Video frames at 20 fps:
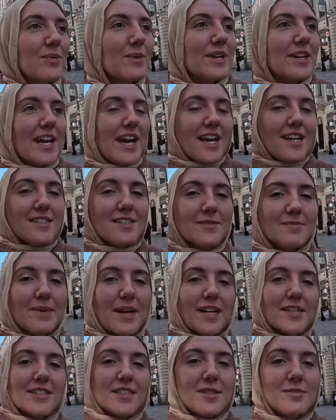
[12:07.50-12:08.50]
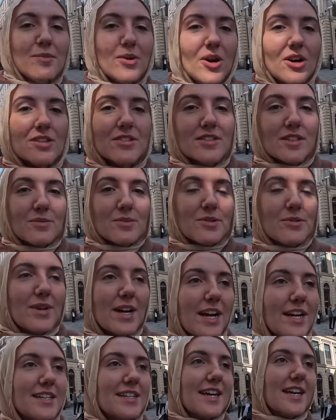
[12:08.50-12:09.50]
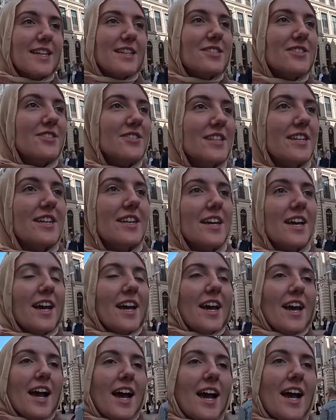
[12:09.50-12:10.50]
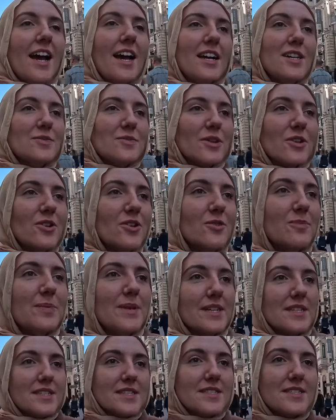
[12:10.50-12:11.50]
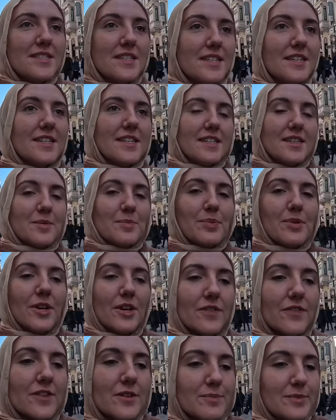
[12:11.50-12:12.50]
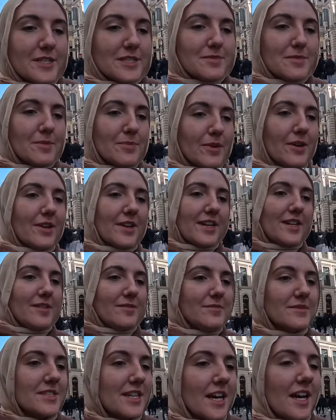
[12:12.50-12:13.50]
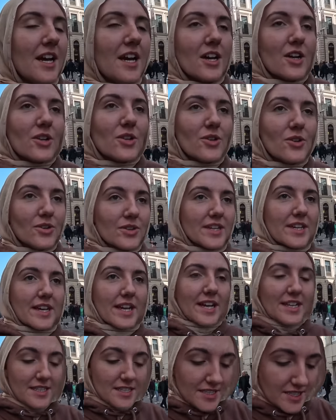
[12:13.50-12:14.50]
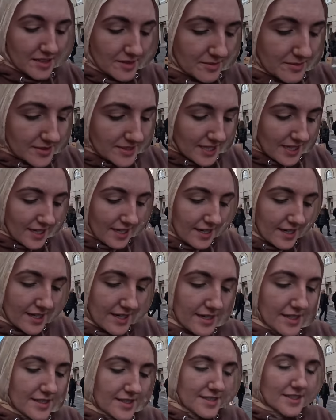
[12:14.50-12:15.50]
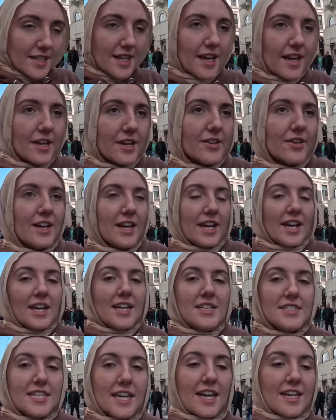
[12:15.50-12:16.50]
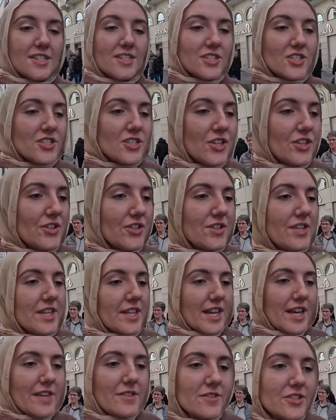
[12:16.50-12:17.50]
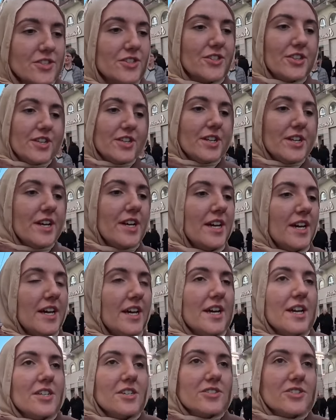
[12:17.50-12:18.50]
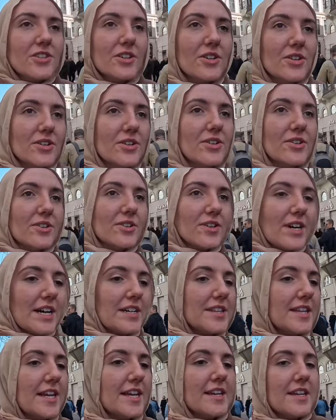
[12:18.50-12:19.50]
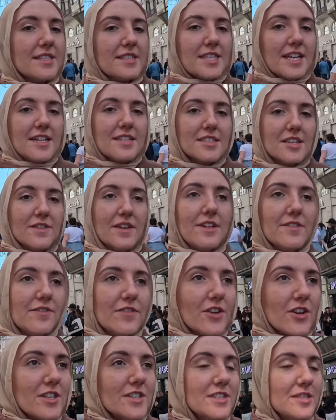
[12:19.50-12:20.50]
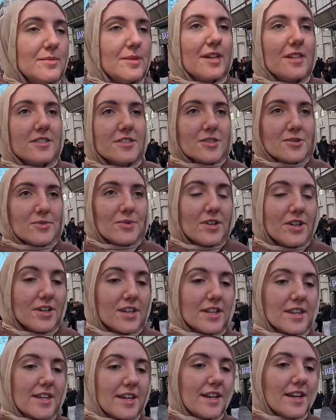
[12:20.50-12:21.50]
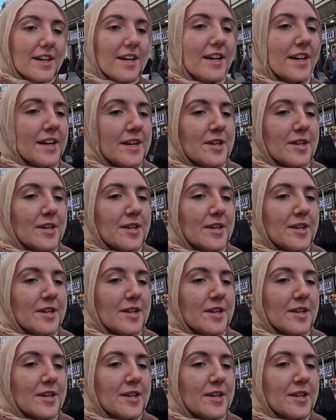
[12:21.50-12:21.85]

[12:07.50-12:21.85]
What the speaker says: we're heading back to the mosque that we were at yesterday and we're hoping to see the Prophet, peace be upon him's clothing items. It is now 10 to 2 in the afternoon, so I think it takes around 40 minutes to walk there